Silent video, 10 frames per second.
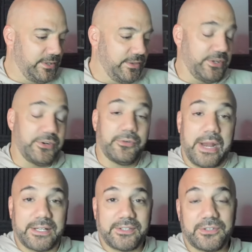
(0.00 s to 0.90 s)
The
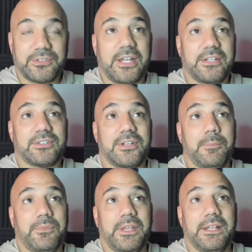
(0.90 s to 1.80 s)
director said
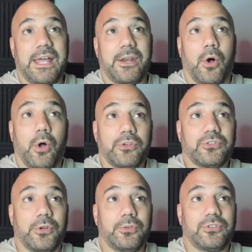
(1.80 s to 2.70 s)
something that
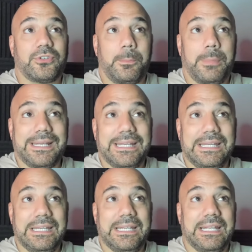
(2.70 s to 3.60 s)
also
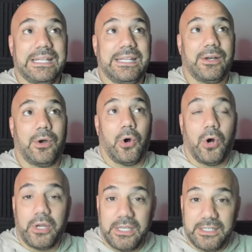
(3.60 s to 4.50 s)
somebody in the
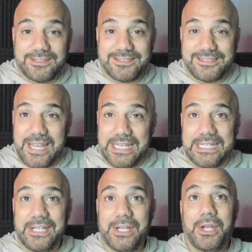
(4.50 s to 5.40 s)
audience
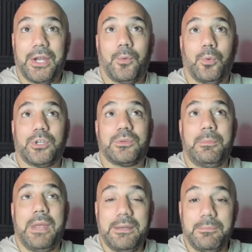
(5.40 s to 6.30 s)
said, which
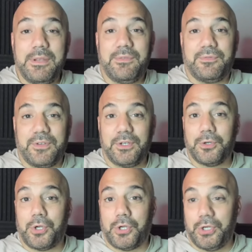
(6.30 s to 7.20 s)
made me feel
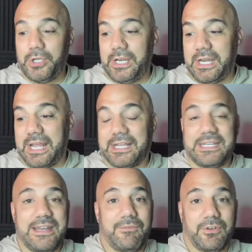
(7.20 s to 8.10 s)
good. And I could
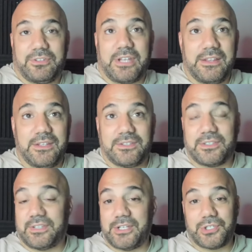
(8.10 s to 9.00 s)
never say this
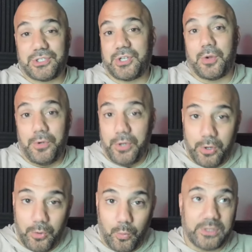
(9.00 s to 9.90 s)
because I just don't
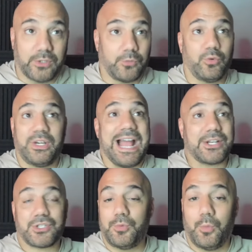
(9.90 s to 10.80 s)
know what the
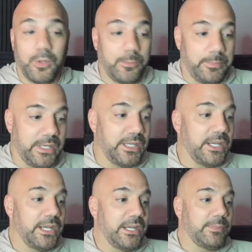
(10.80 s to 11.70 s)
reaction will be.
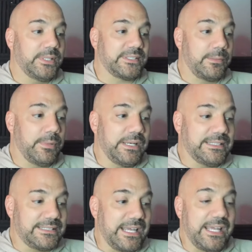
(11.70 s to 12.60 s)
But somebody
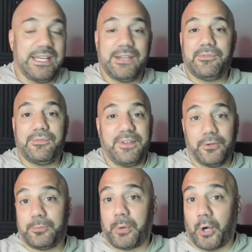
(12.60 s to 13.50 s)
said it
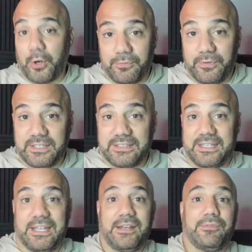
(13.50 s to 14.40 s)
feels perfect
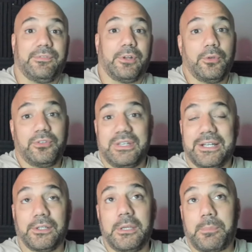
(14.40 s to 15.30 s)
and it flows
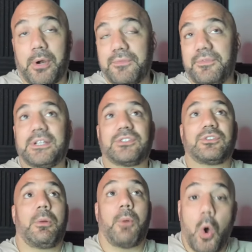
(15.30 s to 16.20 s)
nearly perfect.
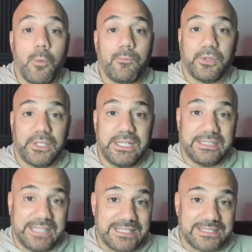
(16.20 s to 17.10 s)
So I'm hopefully
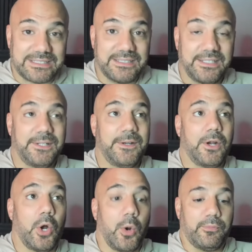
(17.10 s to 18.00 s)

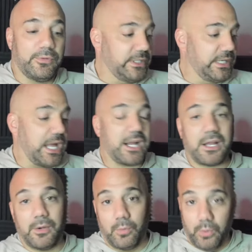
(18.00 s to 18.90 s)
hopefully knock
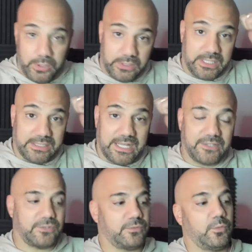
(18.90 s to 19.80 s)
on wood,
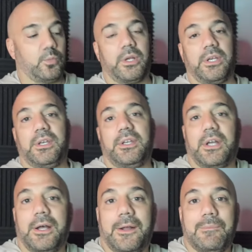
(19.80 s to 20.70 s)
that's what
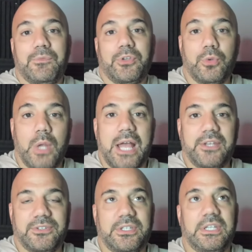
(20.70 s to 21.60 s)
you
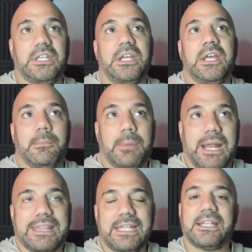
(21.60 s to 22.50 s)
guys see. But
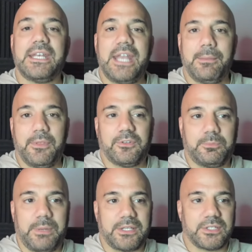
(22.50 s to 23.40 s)
I think the name of the
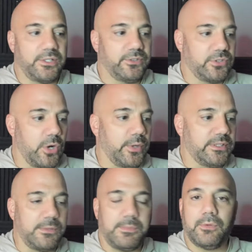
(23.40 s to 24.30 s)
special is going
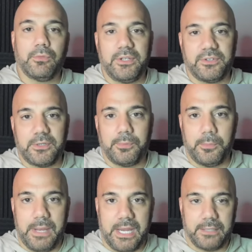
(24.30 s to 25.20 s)
to be Reasonable
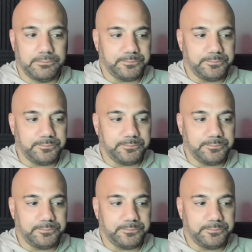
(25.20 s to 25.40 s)
Man.